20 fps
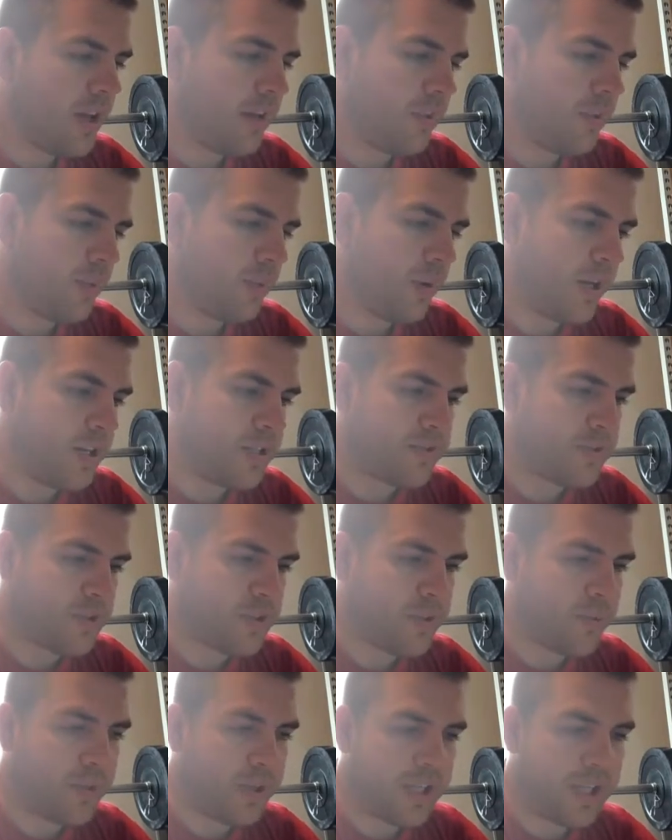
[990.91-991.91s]
Whereas for
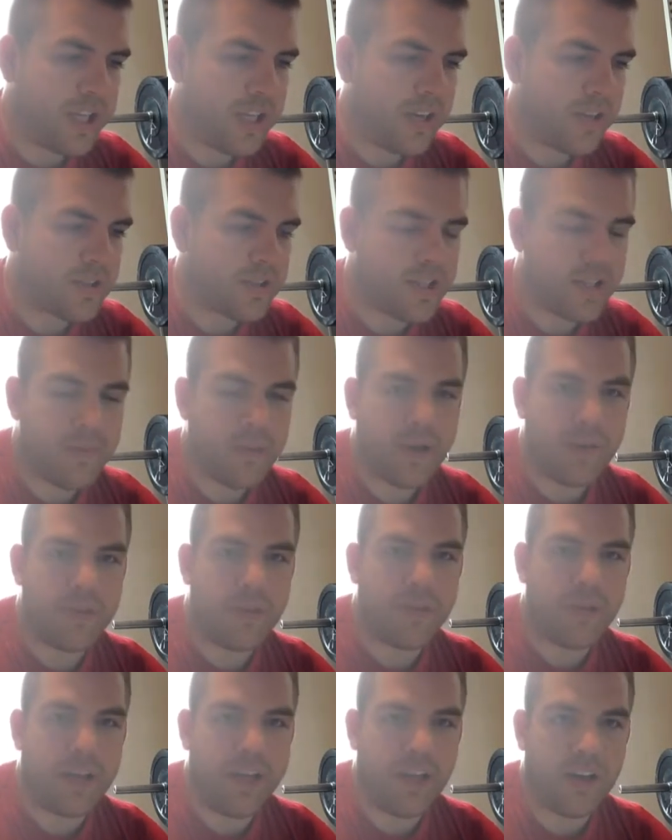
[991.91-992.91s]
somebody else, they might be
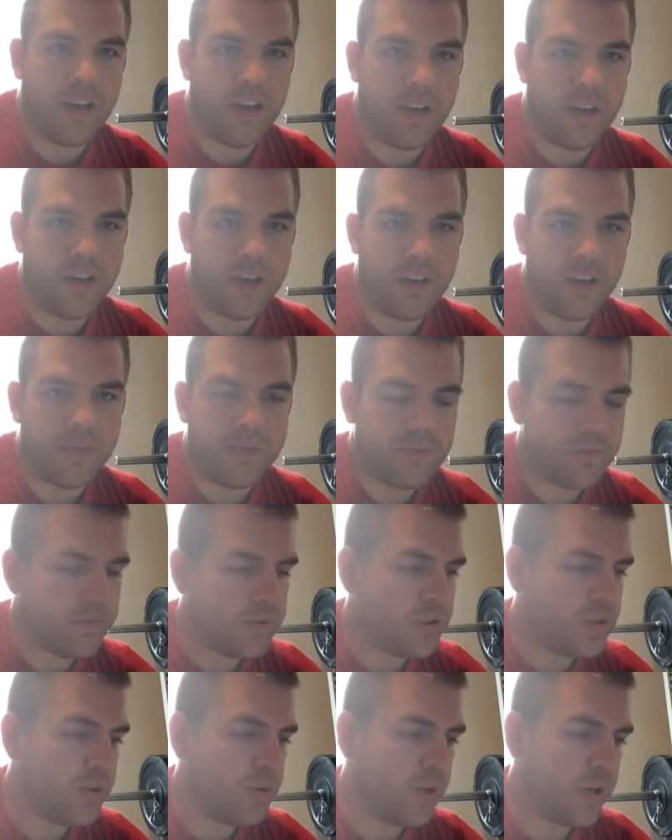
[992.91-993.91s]
paying $100,
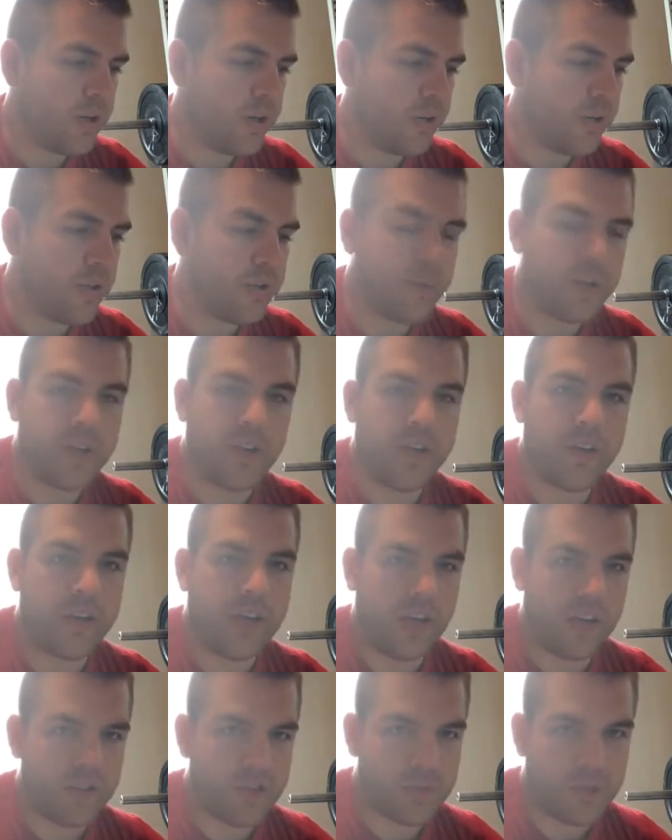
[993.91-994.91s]
$200,
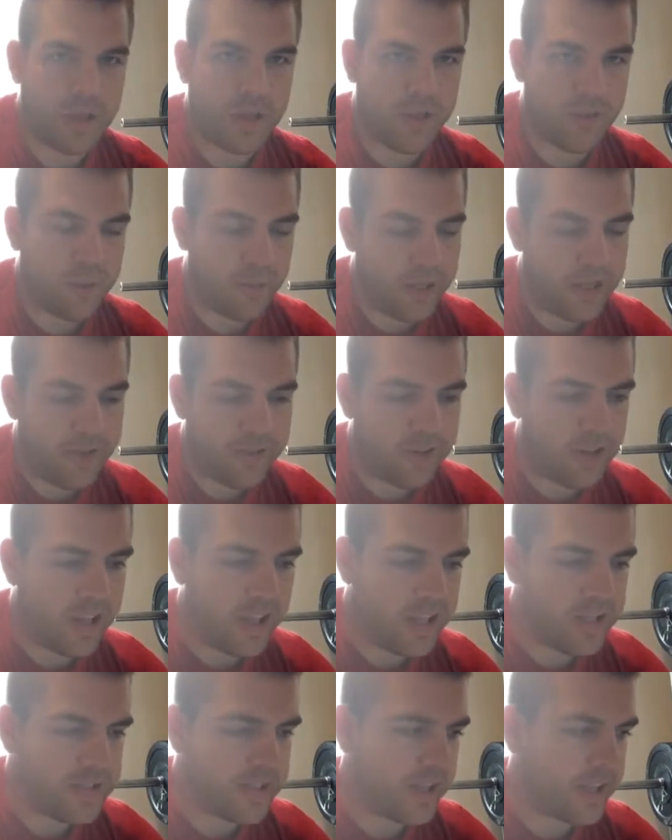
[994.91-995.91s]
$300 a month. We have
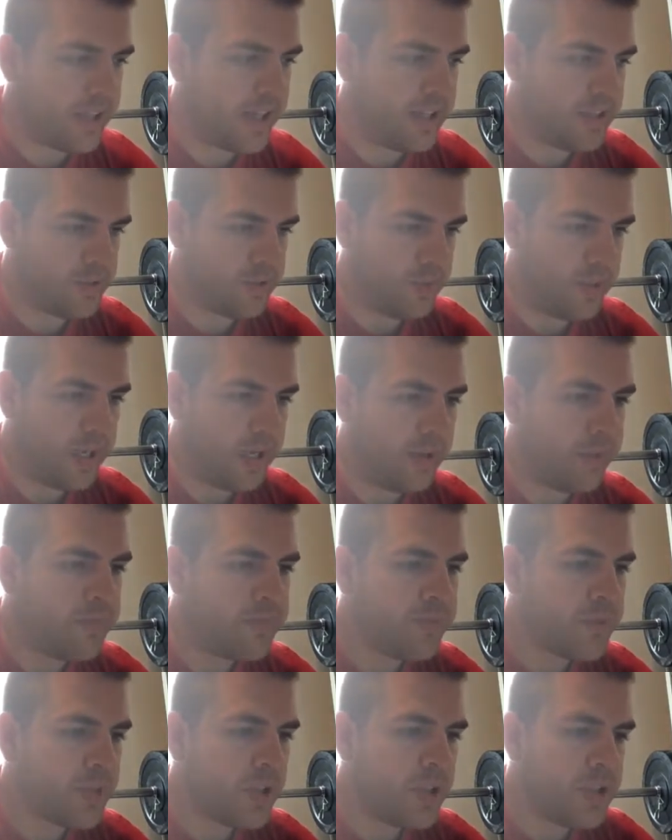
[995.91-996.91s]
clients like that as well.